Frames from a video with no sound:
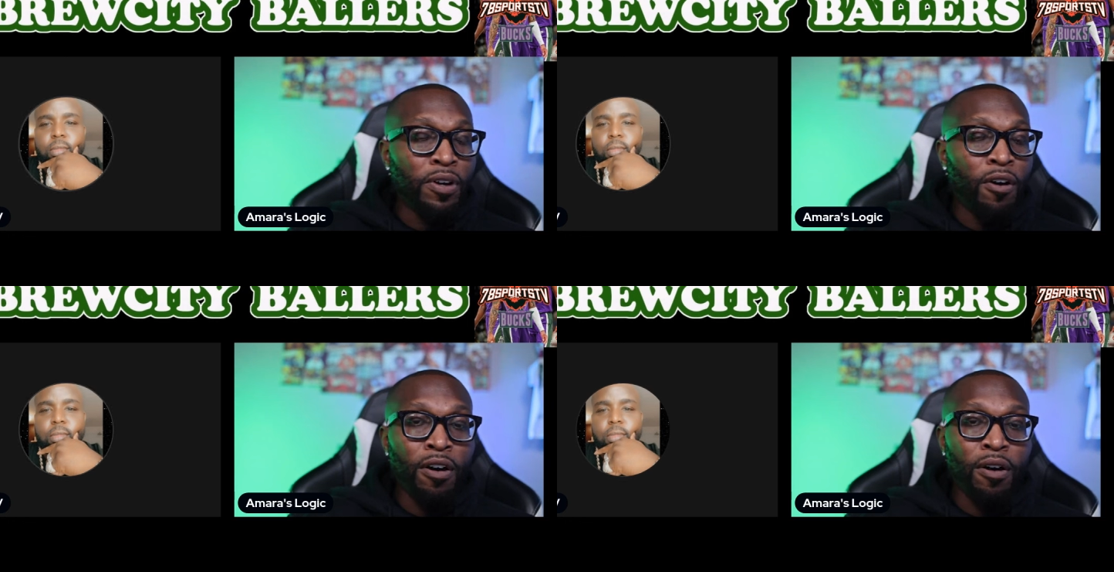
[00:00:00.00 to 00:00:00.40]

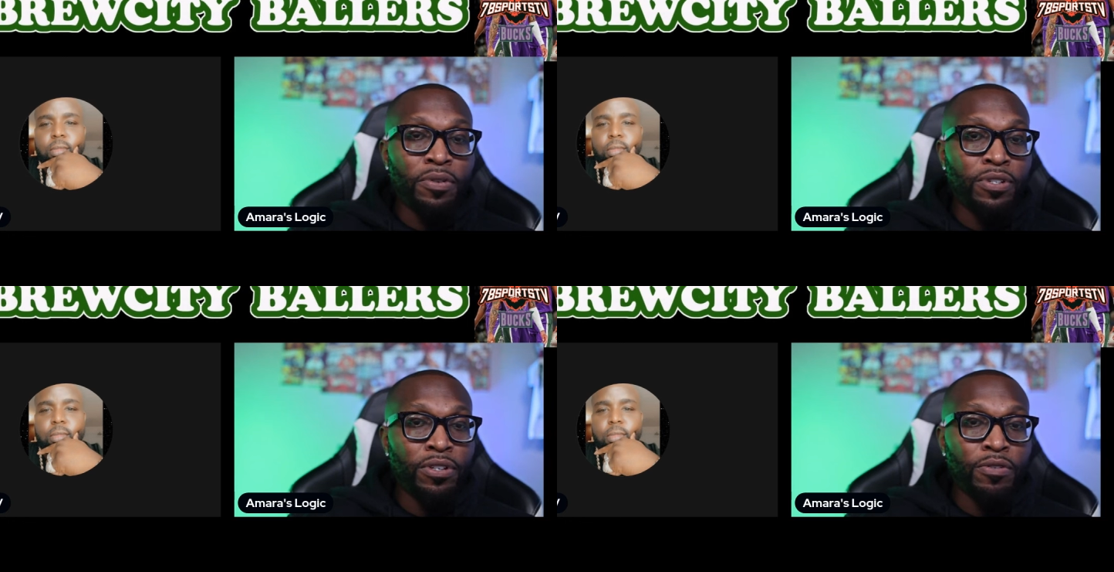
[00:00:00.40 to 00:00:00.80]
Speaker 1: all with the
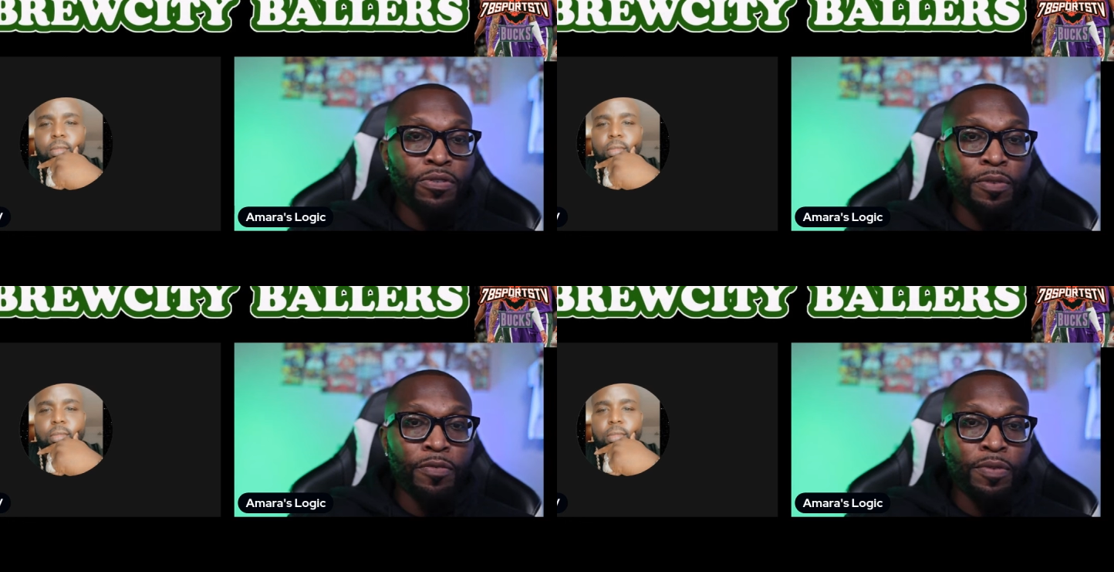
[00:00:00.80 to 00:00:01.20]
youth
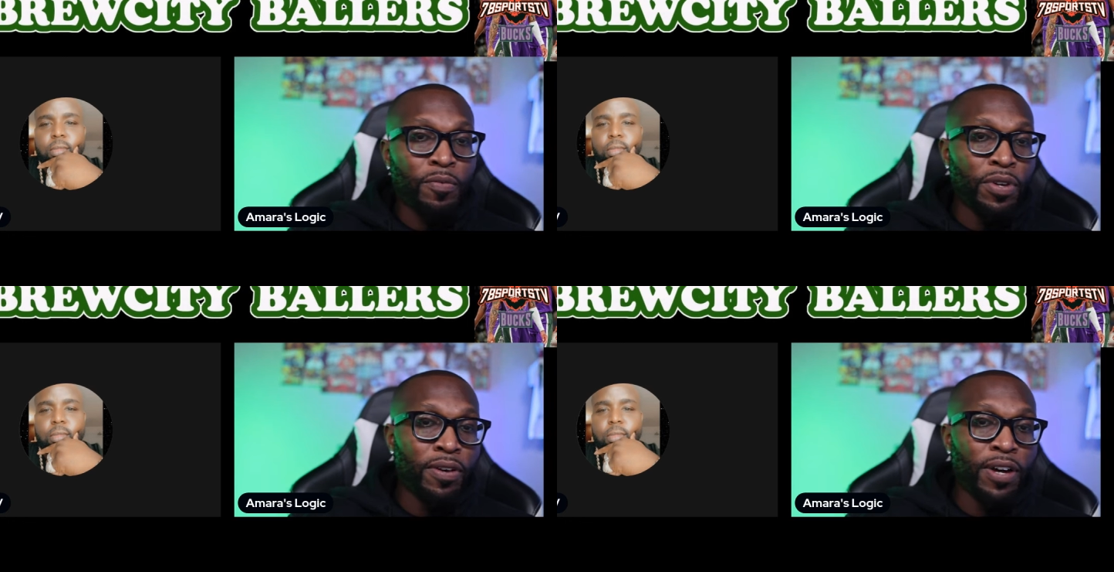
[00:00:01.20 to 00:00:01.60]
movement. We
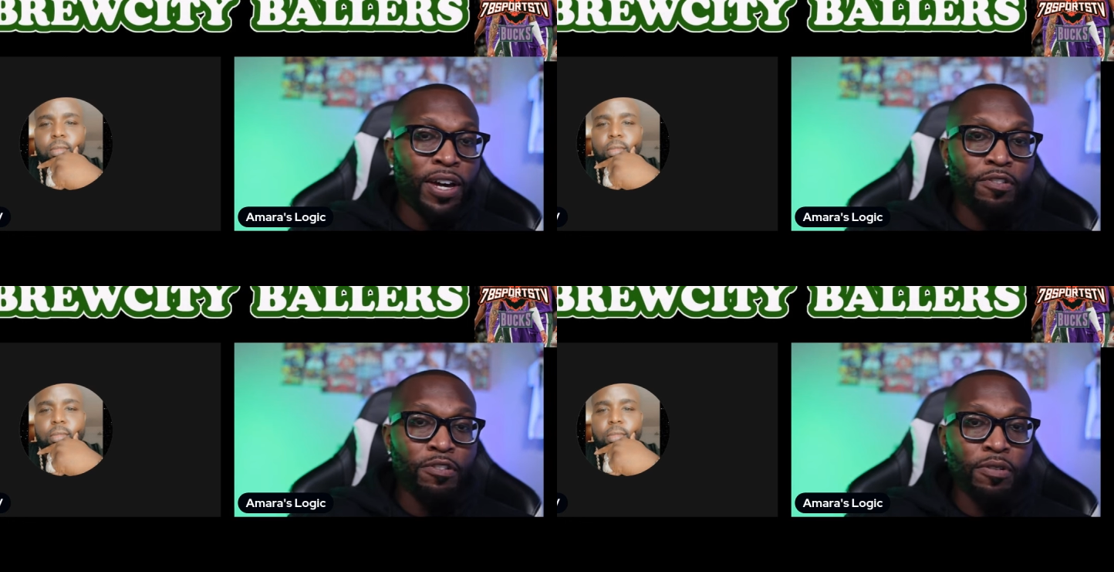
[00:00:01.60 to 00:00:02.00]
don't have a
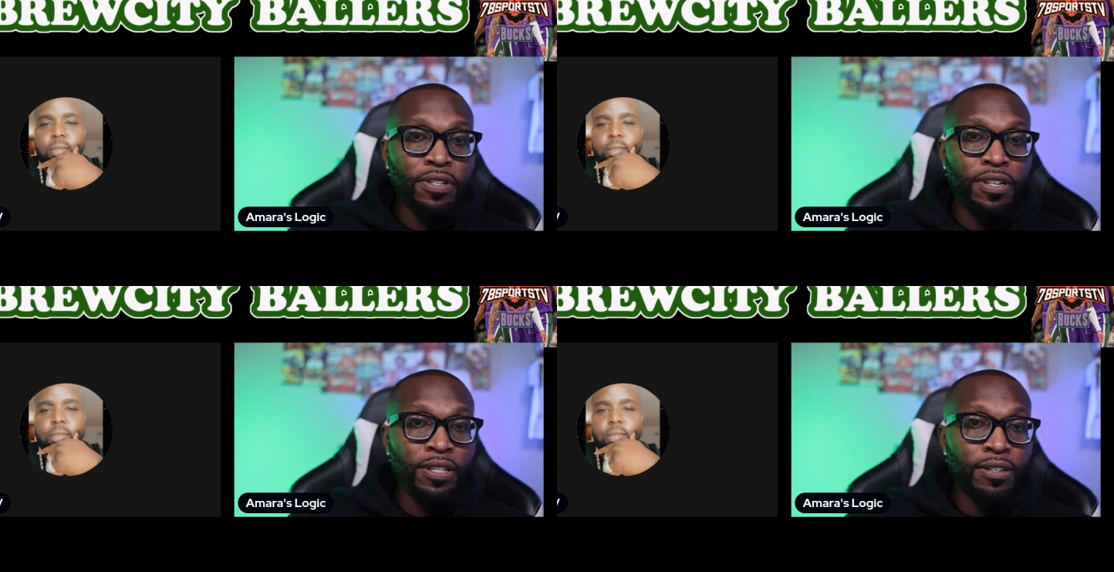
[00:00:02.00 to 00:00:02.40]
choice at
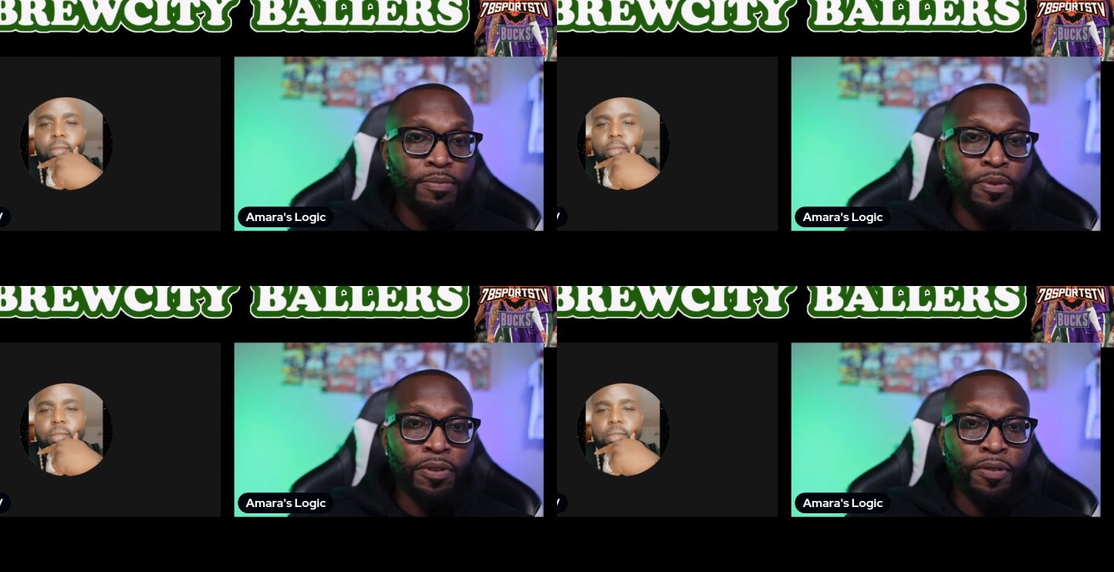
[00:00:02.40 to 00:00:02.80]
this
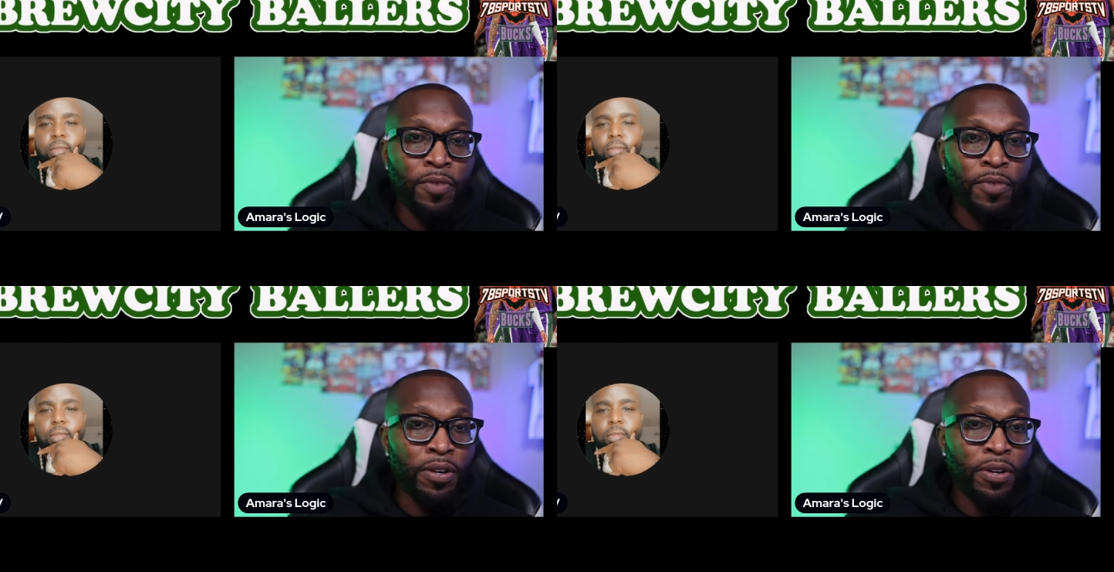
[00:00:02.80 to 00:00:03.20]
point. We
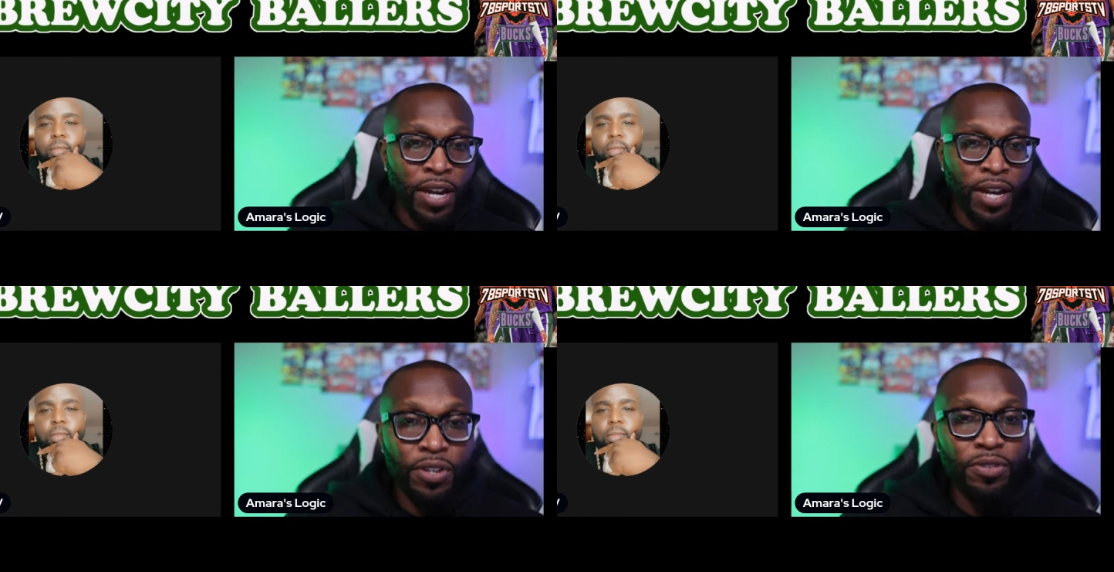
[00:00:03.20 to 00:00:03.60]
don't have
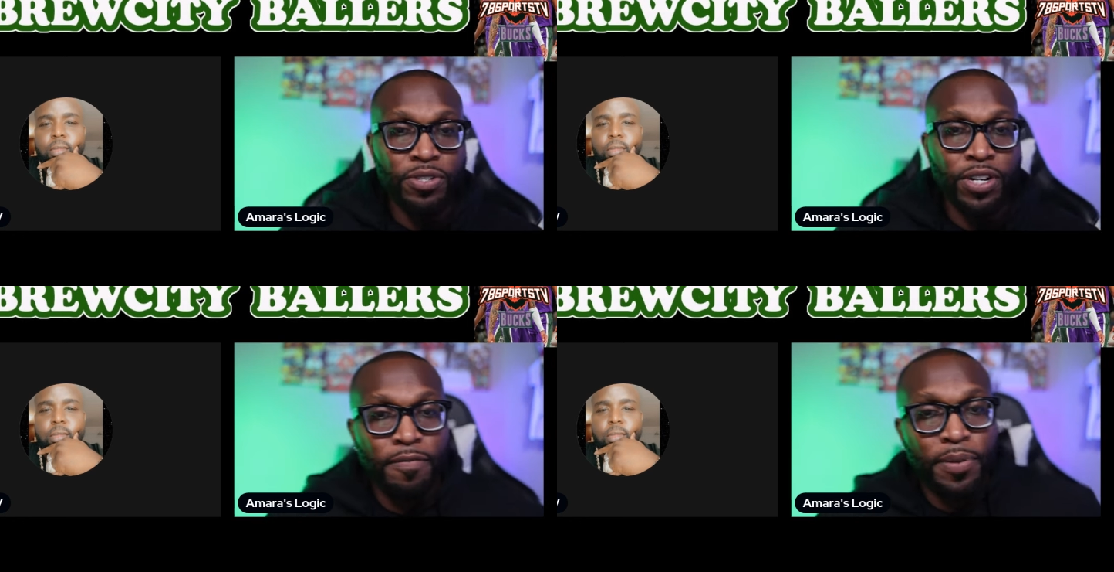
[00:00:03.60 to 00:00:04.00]
no
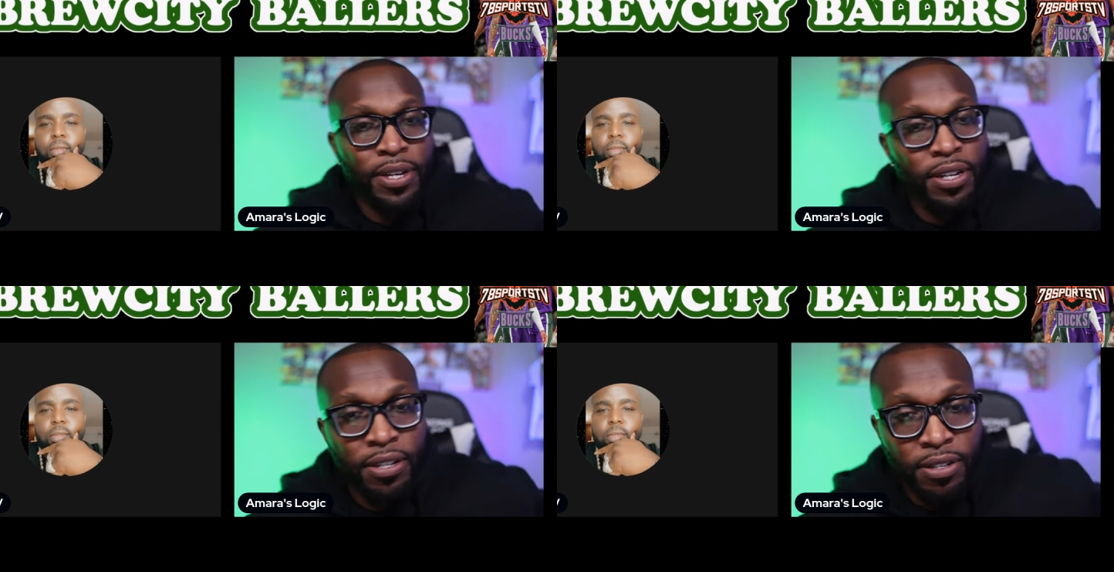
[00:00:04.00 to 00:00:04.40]
draft
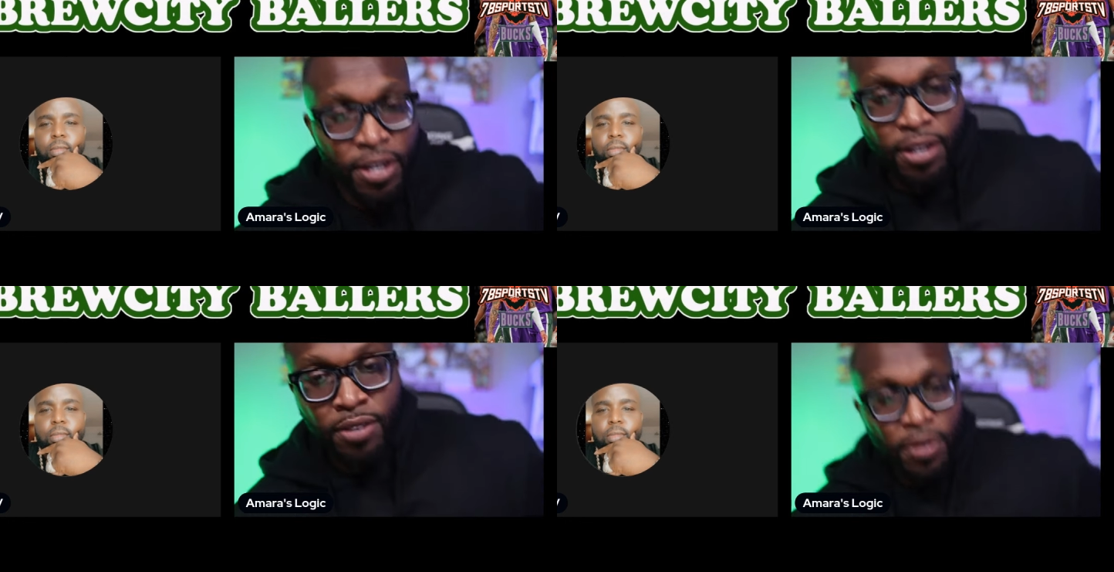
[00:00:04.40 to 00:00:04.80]
picks
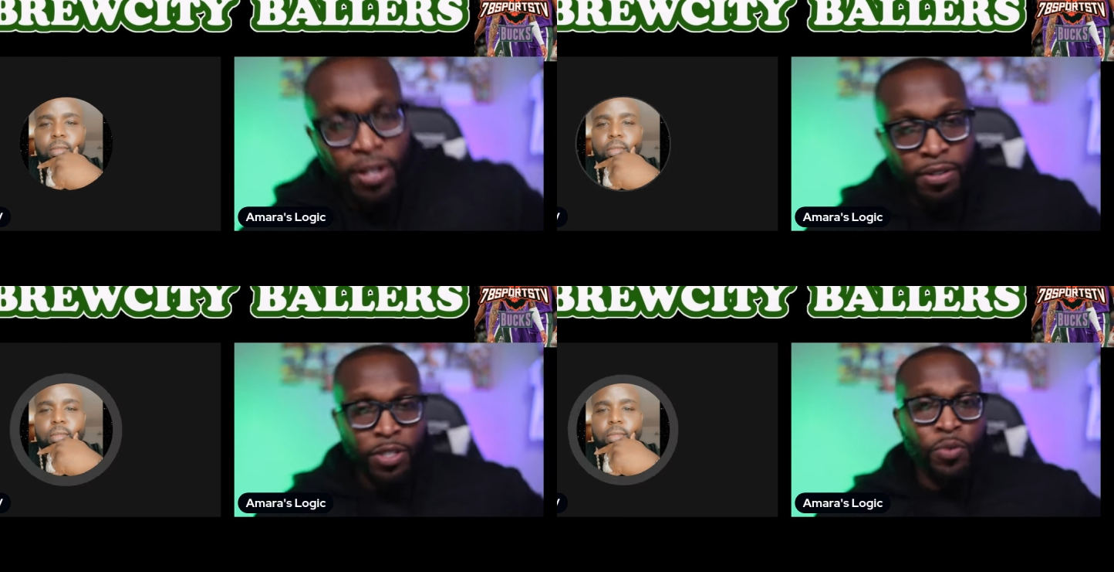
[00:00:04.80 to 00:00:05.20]

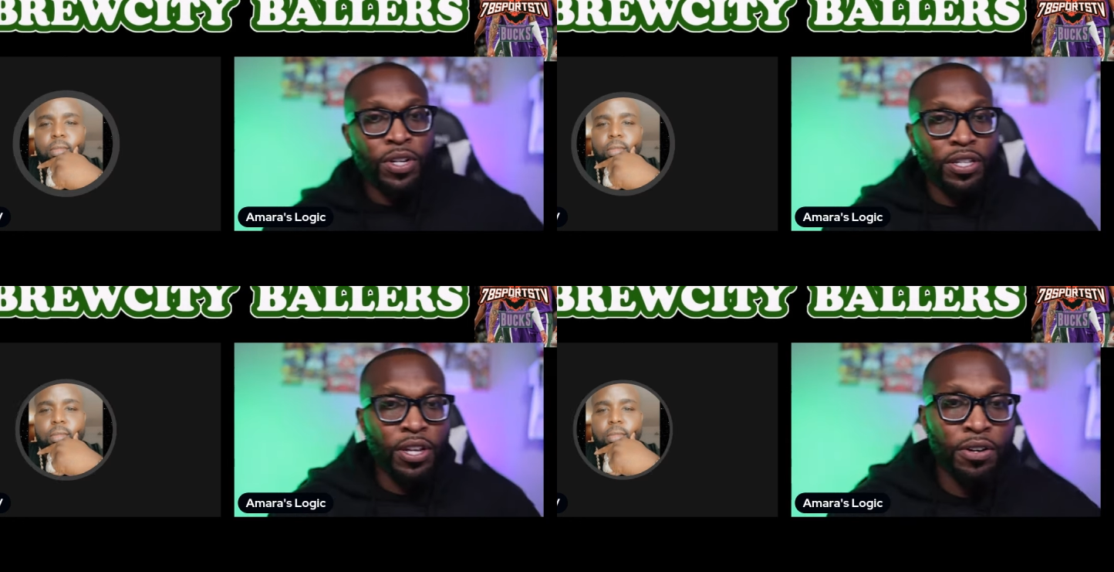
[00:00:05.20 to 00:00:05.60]
right.
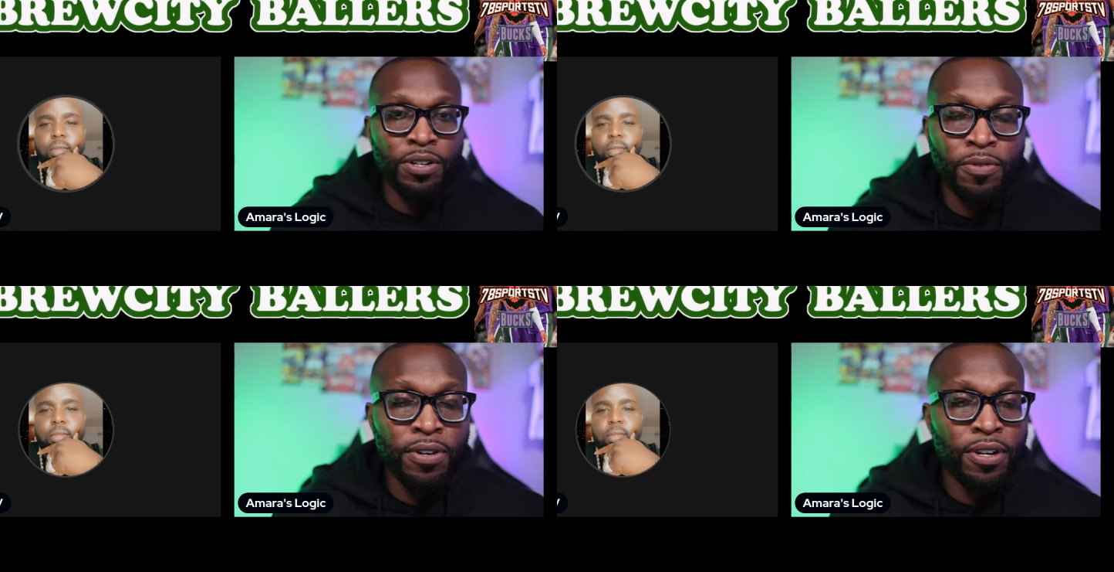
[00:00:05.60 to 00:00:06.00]

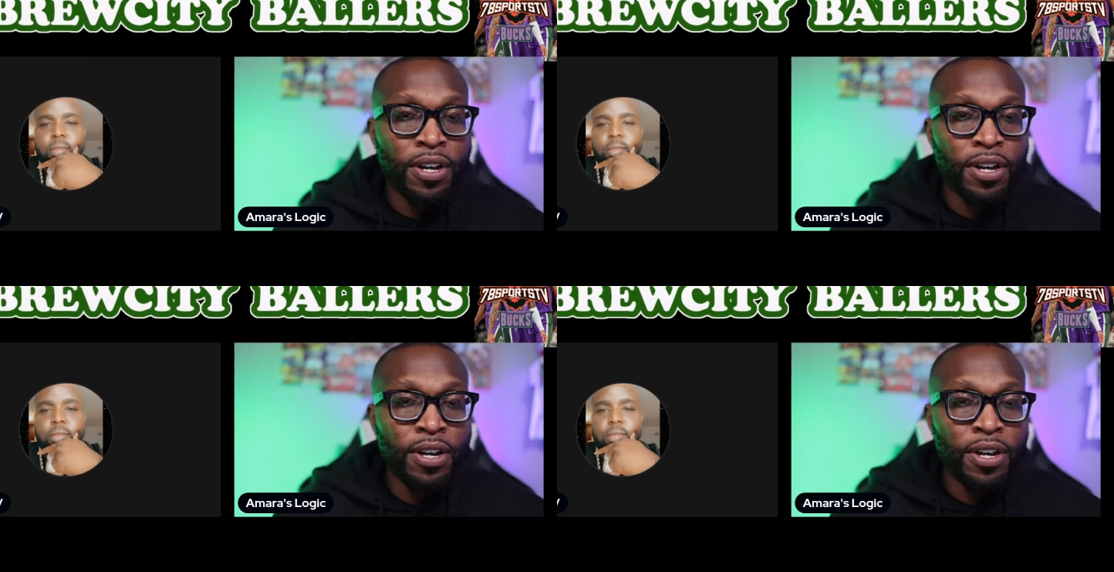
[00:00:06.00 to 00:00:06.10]
2031.